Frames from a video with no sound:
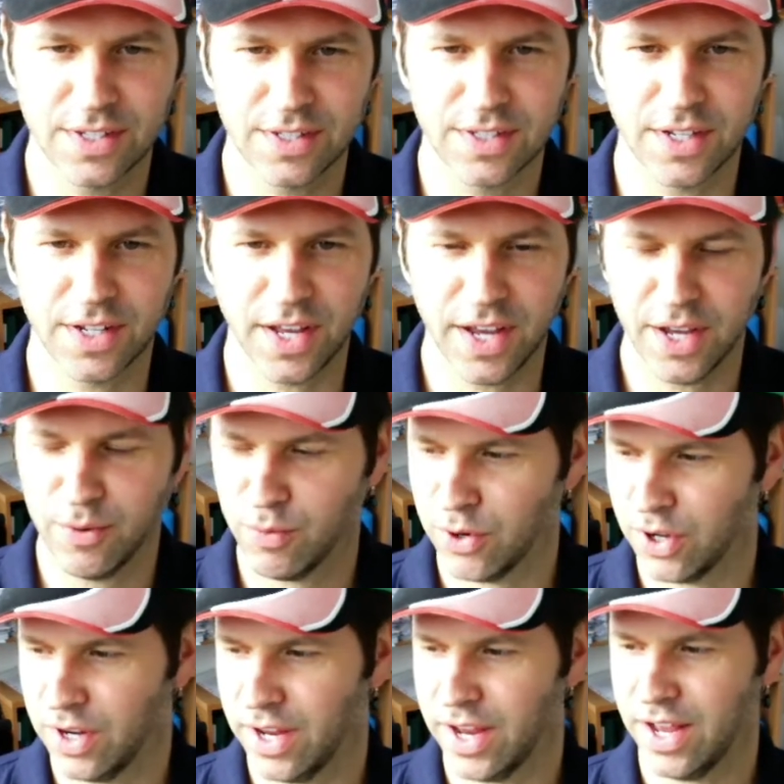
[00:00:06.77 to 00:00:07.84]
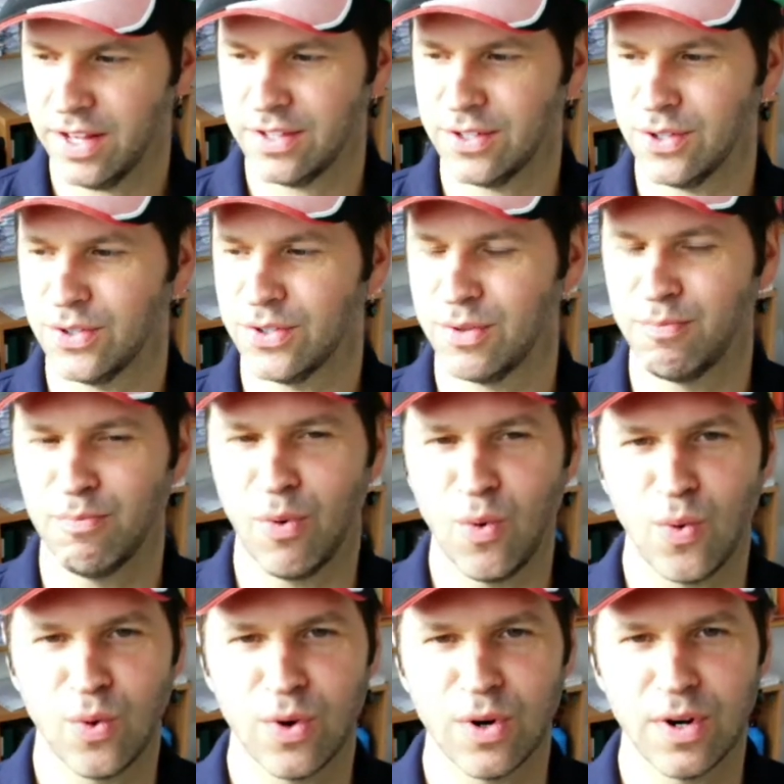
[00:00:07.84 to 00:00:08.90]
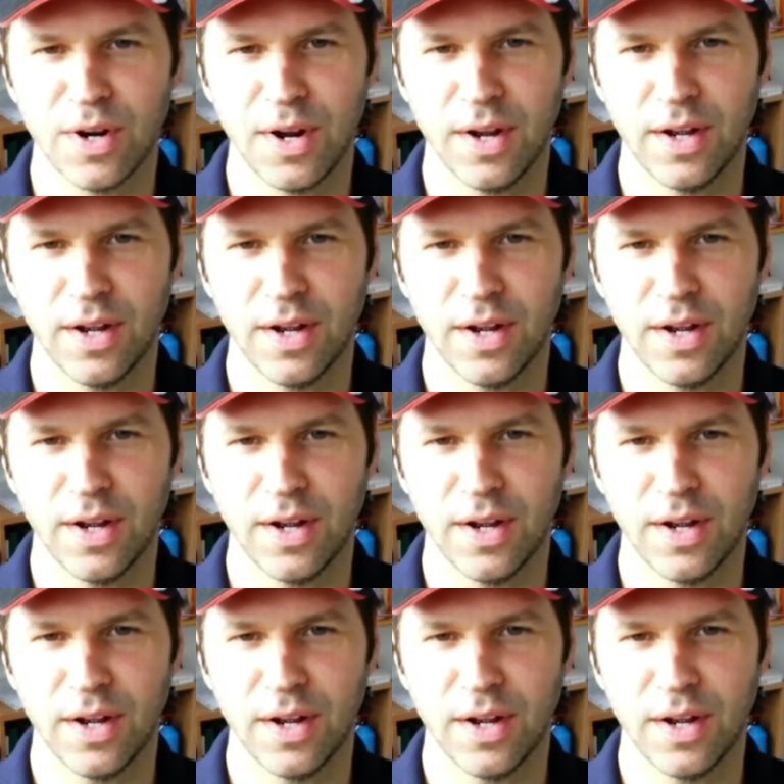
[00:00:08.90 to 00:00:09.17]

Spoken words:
Today we're going to answer some more